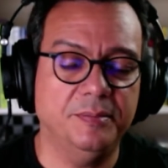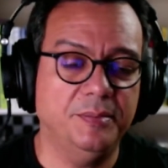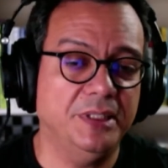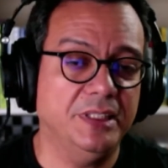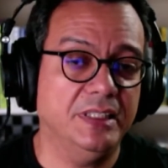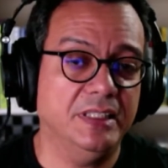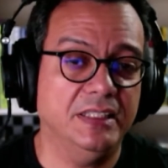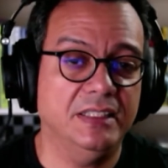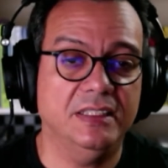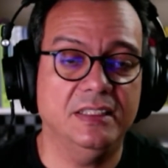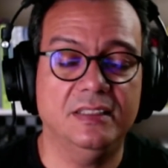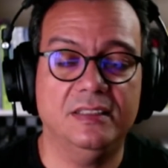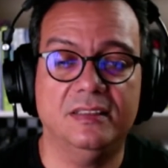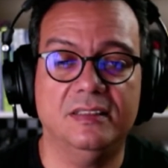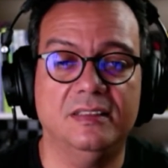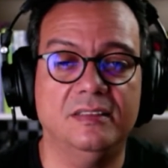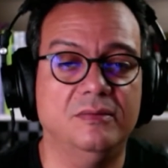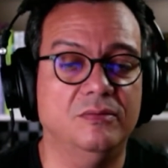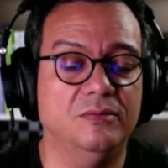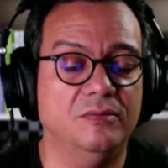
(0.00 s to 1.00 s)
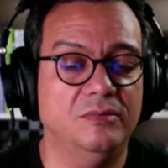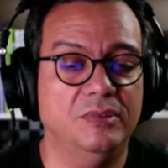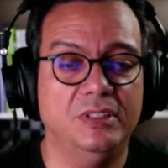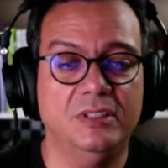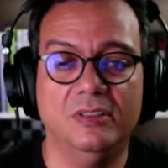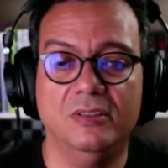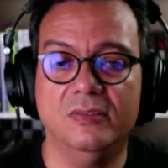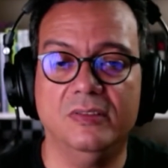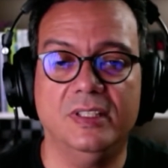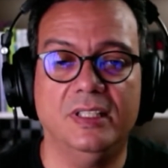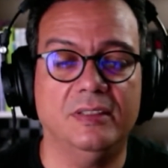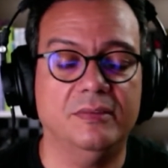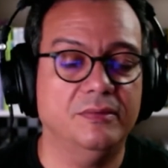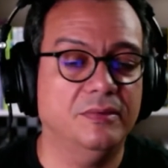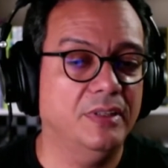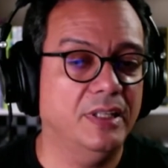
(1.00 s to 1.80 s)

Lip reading: because we don't get,